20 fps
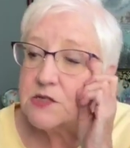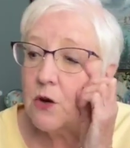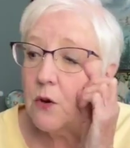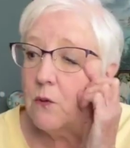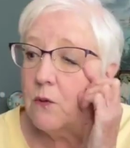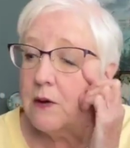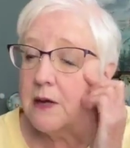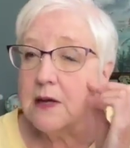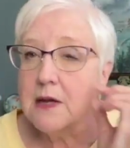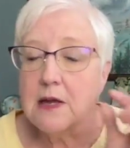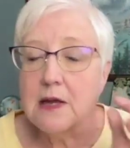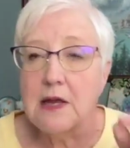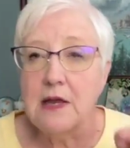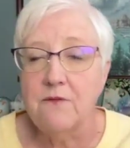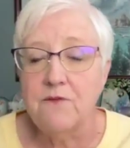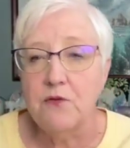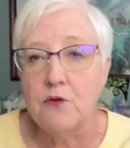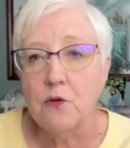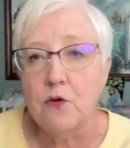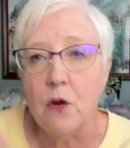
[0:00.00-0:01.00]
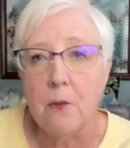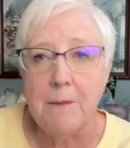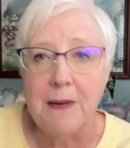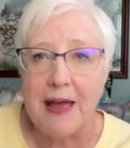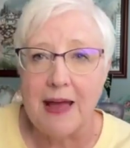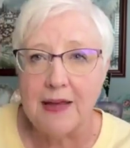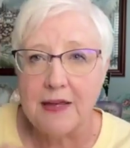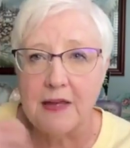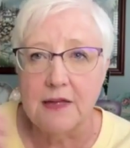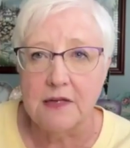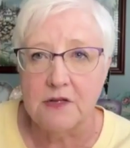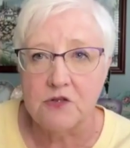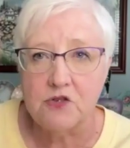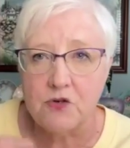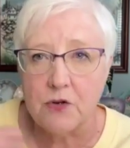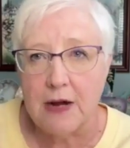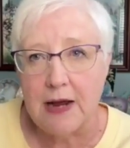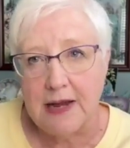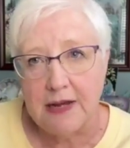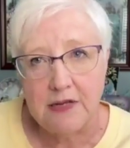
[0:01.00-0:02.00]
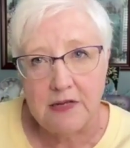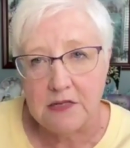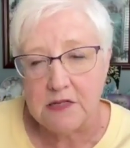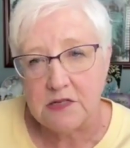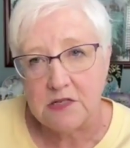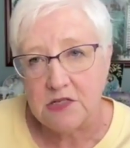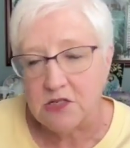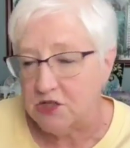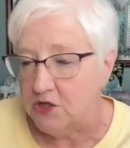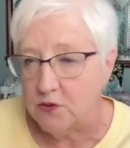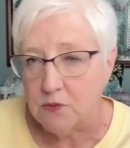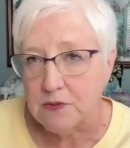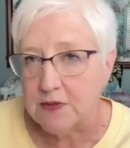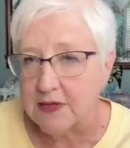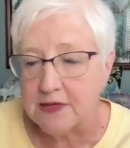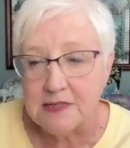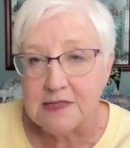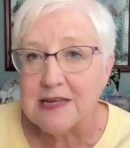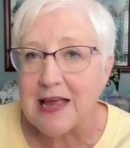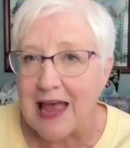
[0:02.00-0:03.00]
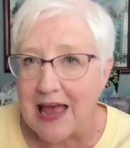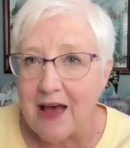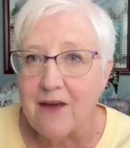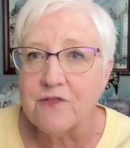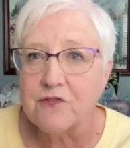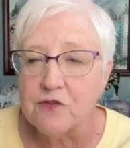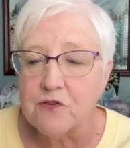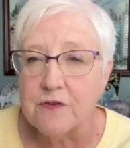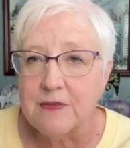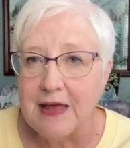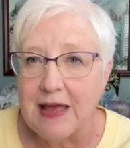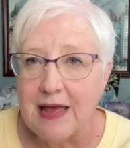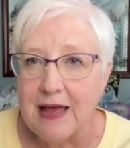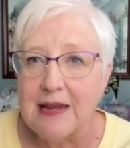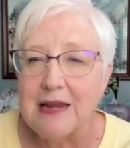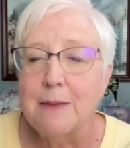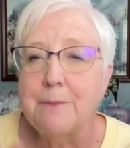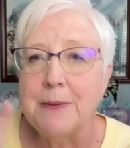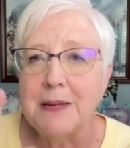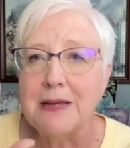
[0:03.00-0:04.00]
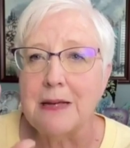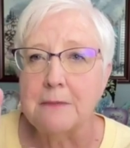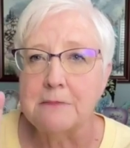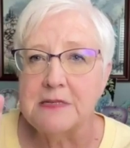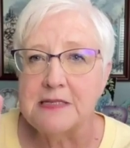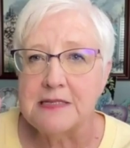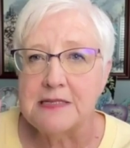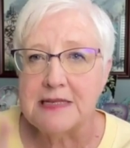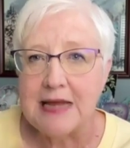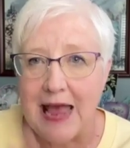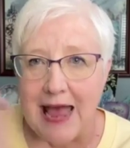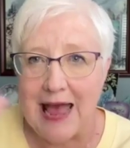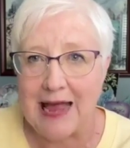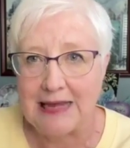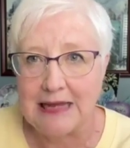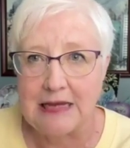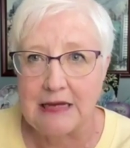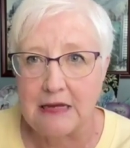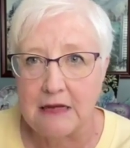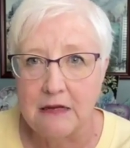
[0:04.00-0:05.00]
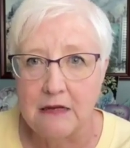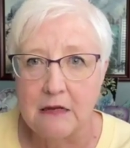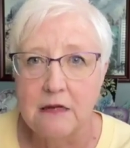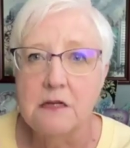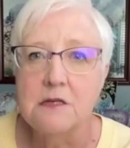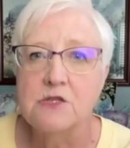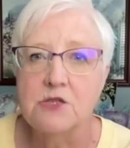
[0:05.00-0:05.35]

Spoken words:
So if you go back in and try to do things after that, it becomes tacky.